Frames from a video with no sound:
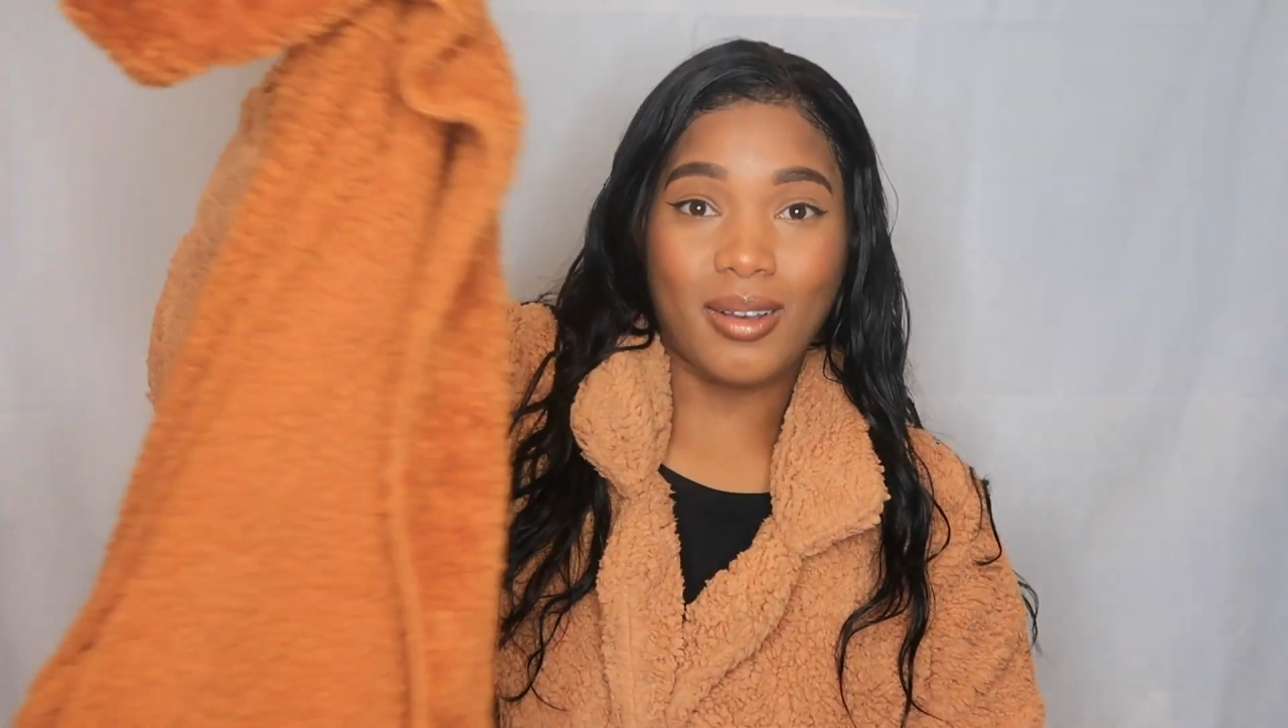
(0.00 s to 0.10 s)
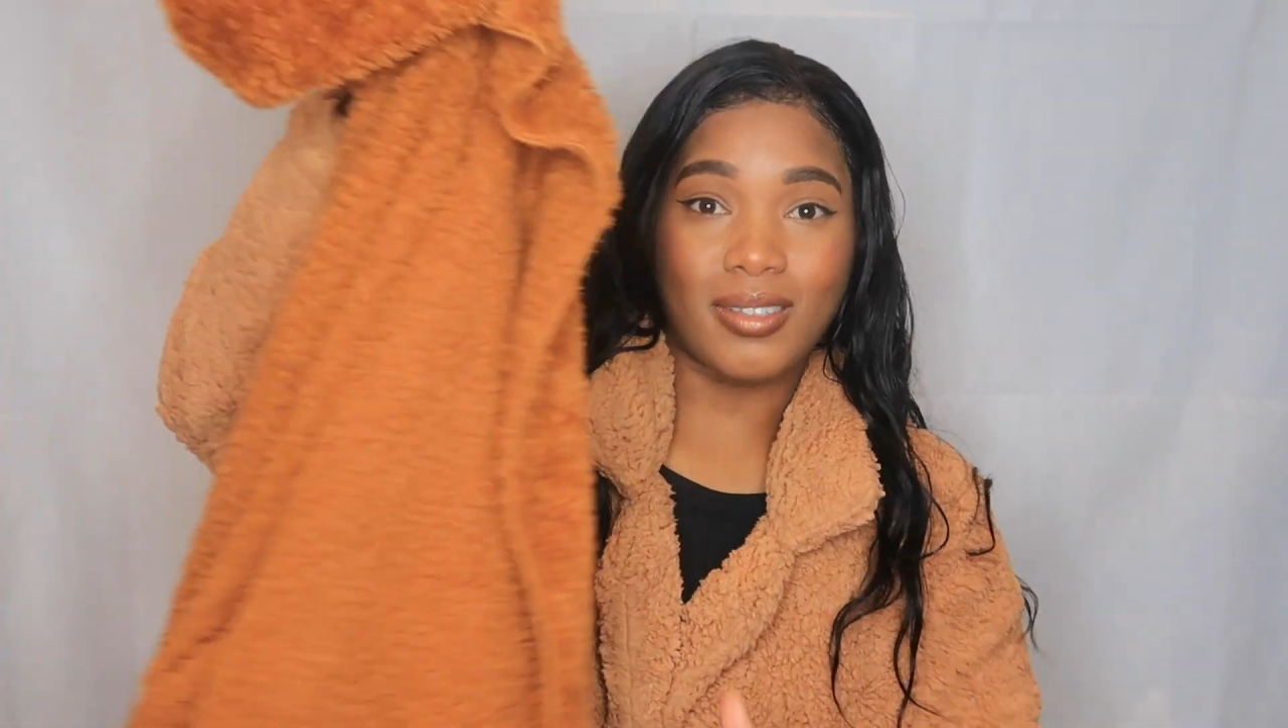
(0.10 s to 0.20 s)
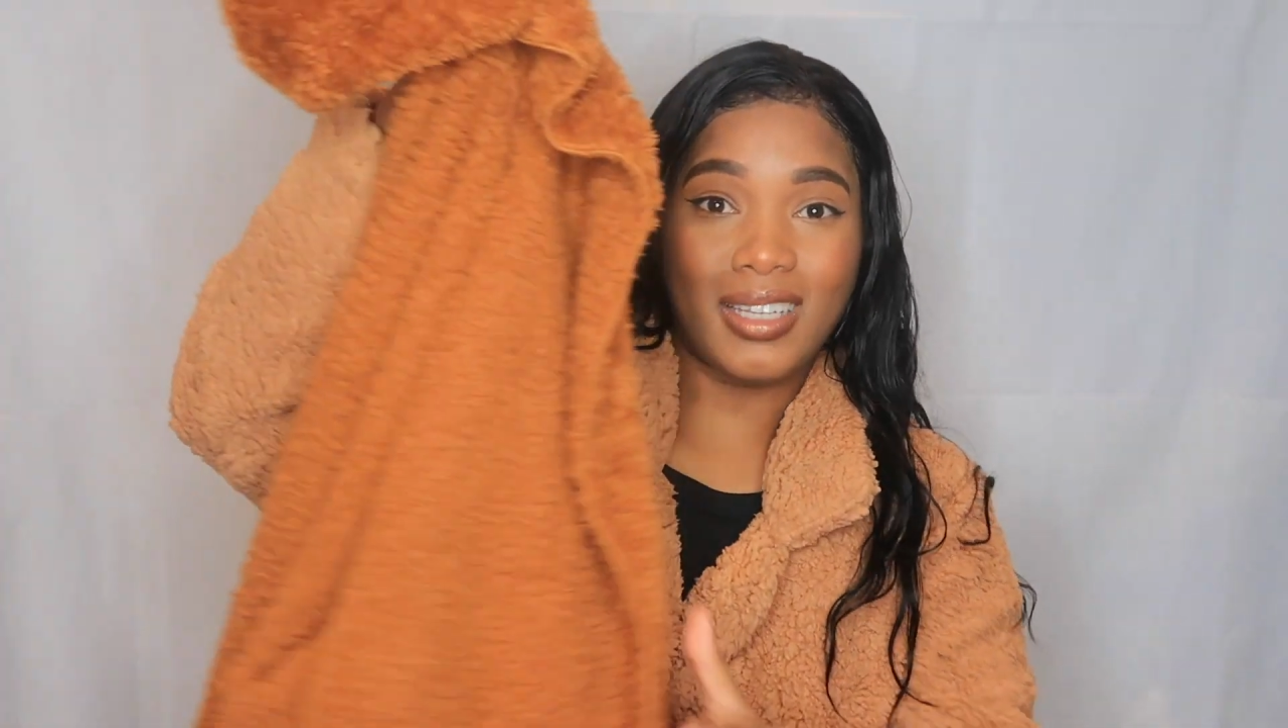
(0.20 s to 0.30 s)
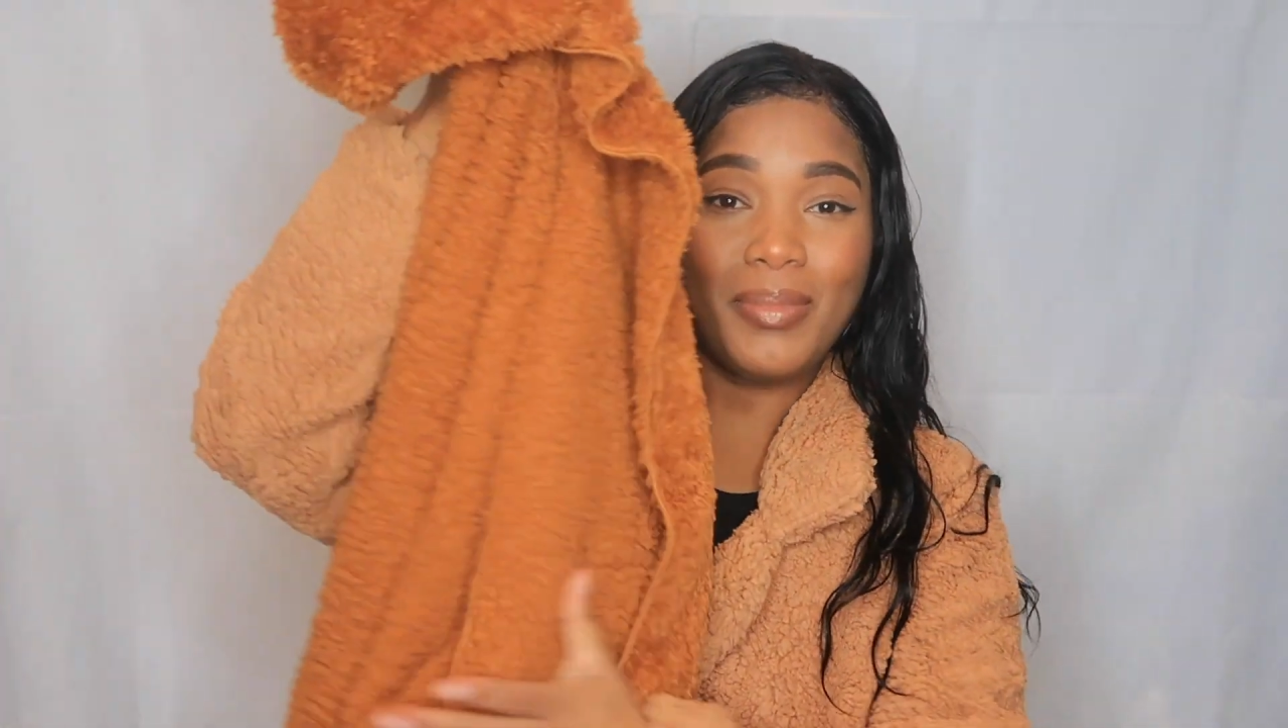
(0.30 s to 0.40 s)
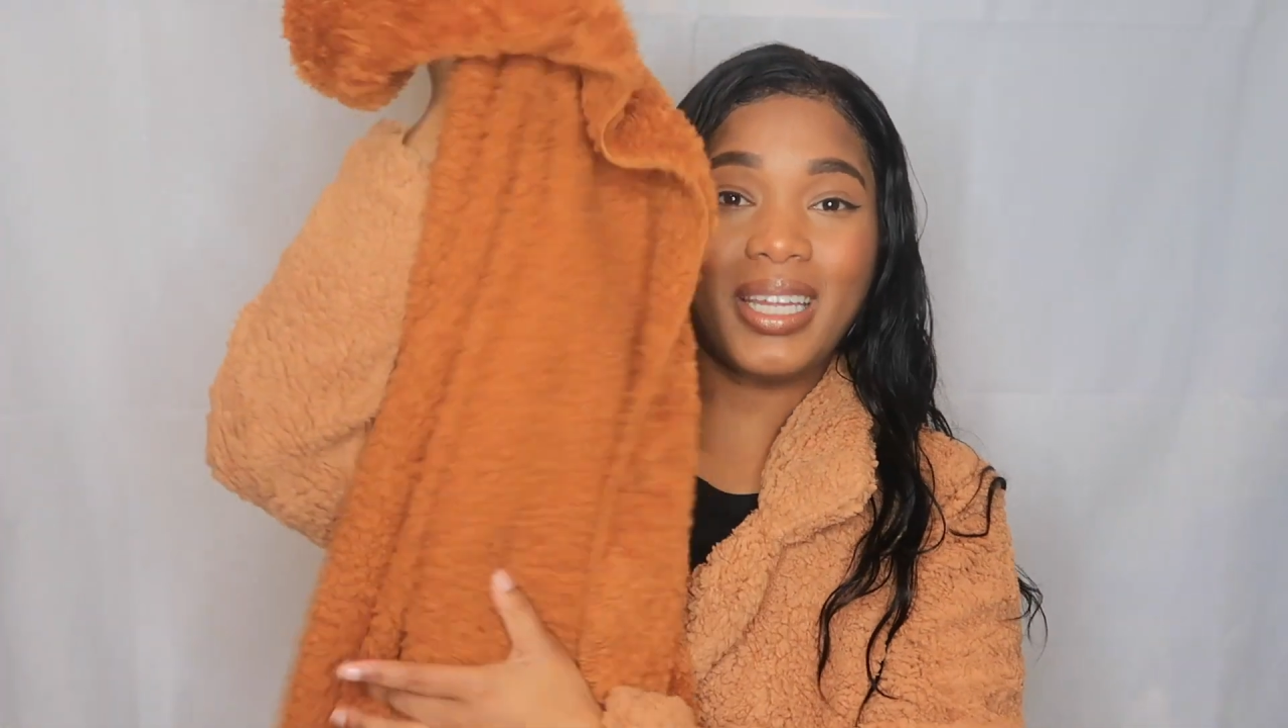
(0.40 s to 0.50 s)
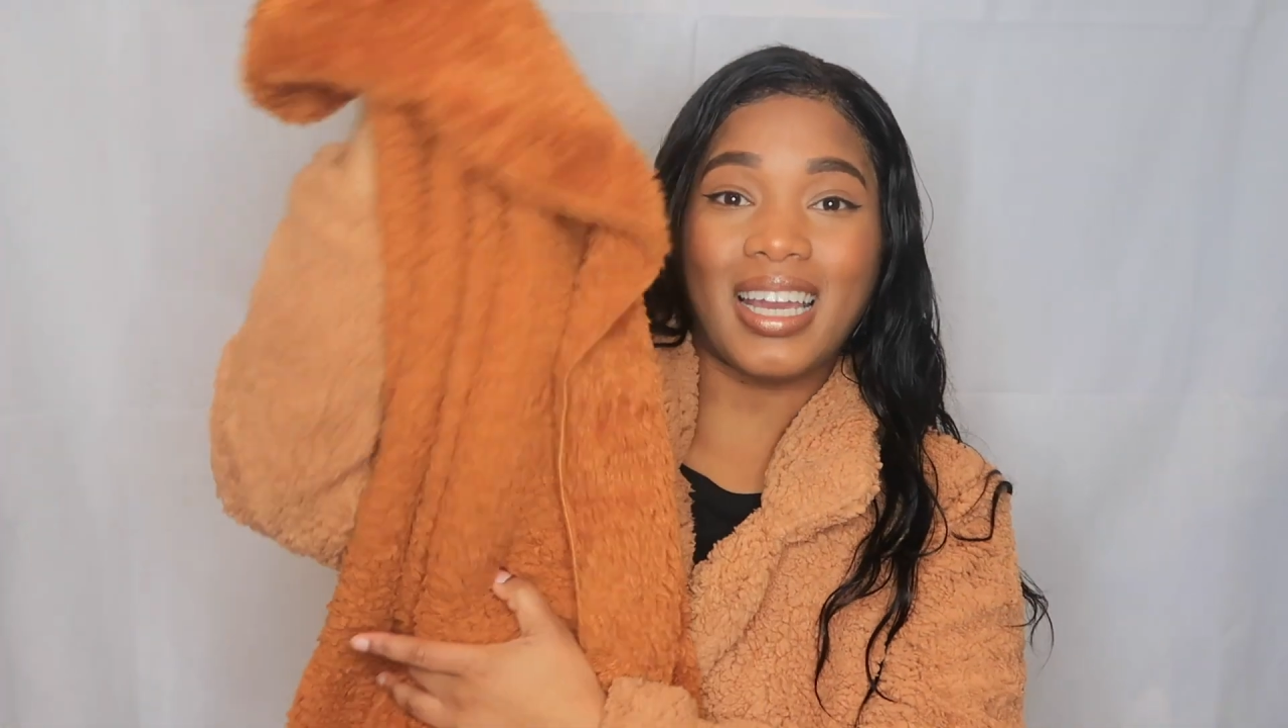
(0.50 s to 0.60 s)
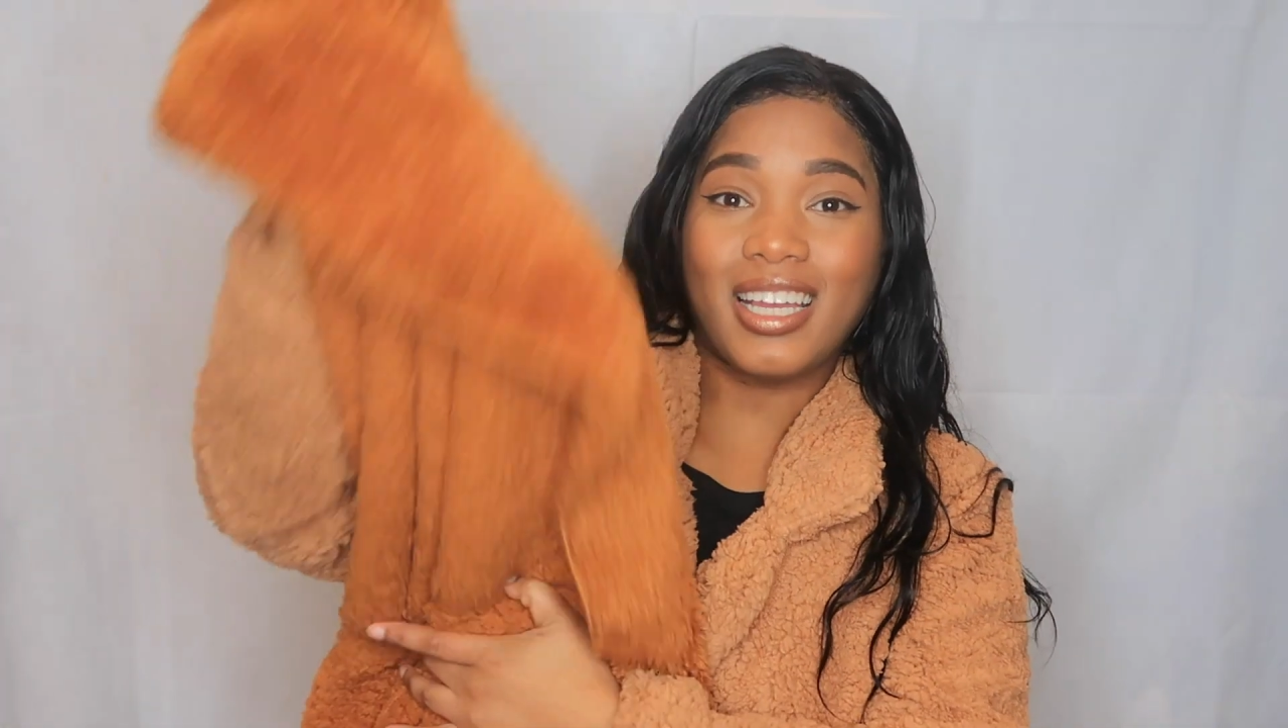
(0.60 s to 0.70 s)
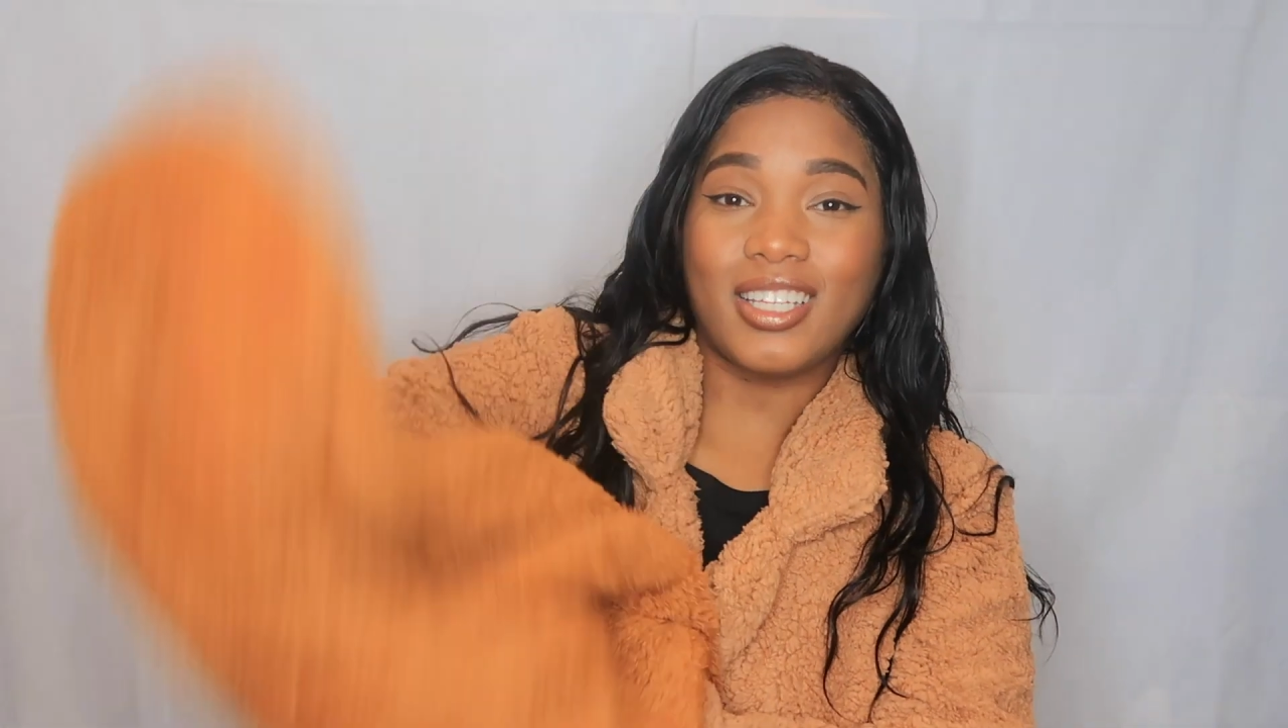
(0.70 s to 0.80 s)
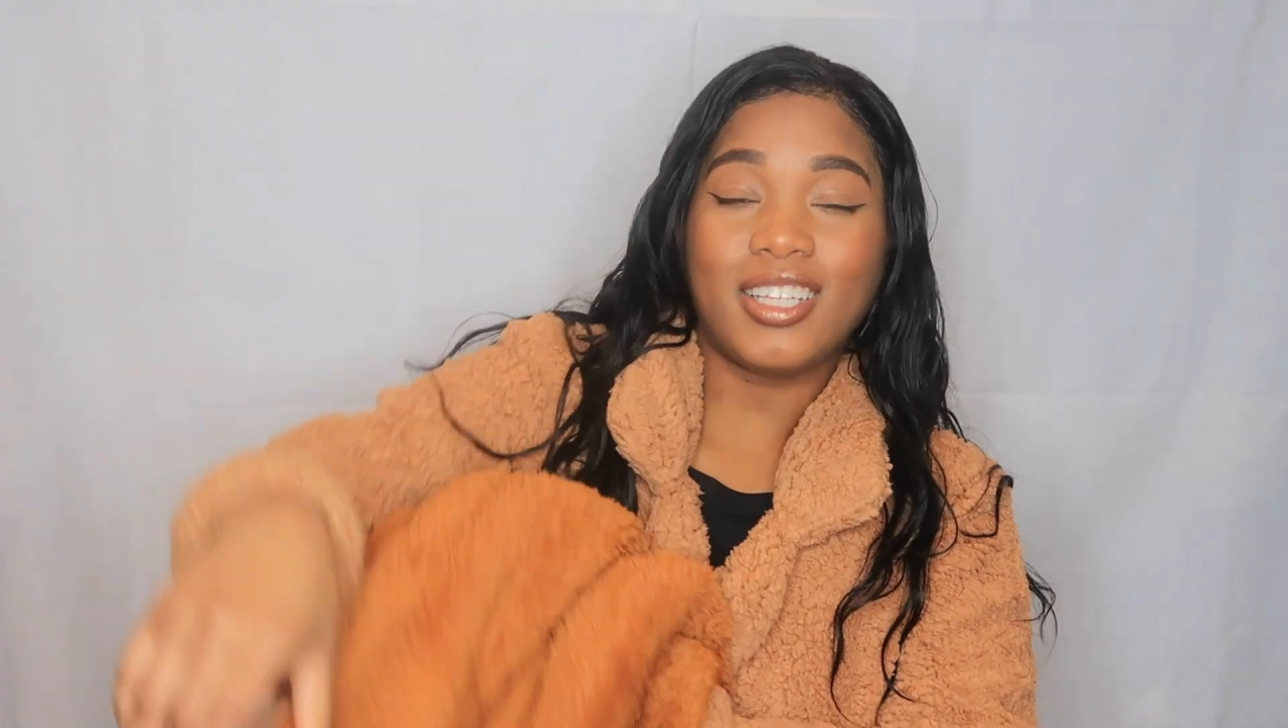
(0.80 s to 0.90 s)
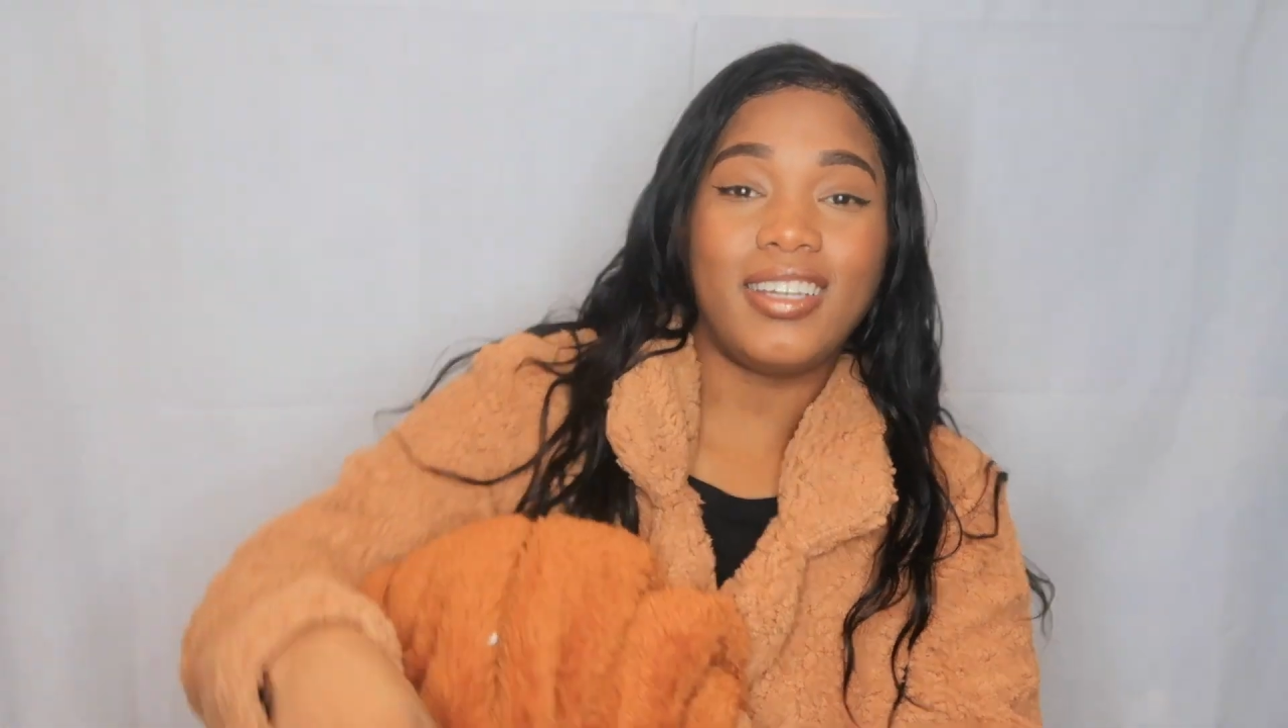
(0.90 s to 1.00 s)
So let me
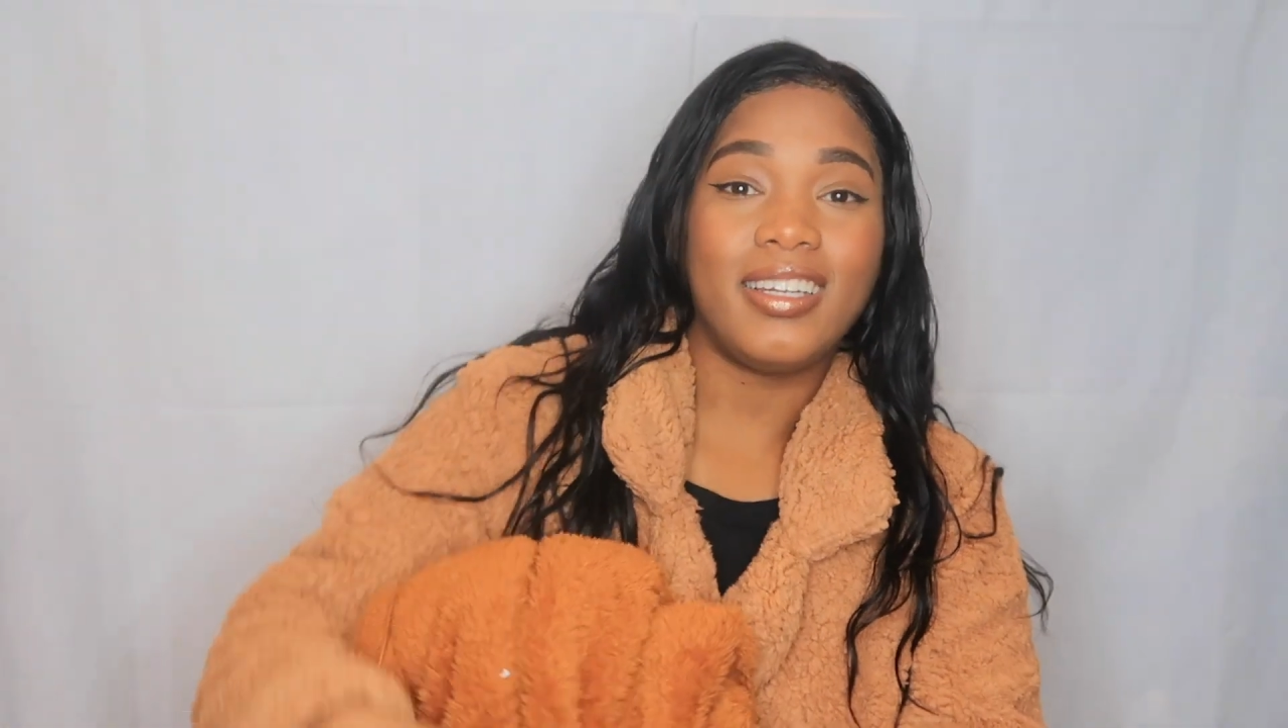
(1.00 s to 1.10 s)
guys,